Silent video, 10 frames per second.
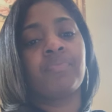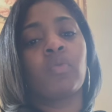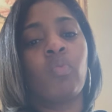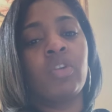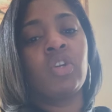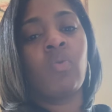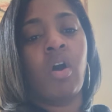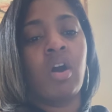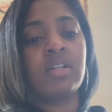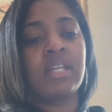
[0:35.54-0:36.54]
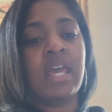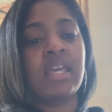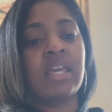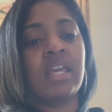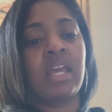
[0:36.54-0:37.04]
When you are
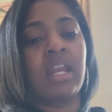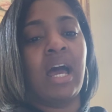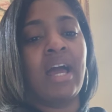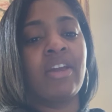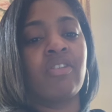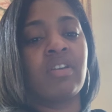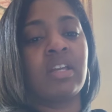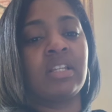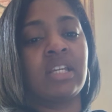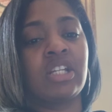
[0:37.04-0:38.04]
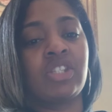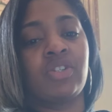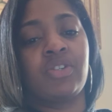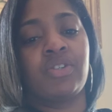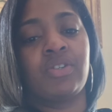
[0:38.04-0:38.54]
taking an iron
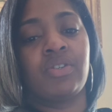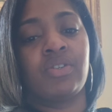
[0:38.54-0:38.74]
elixir,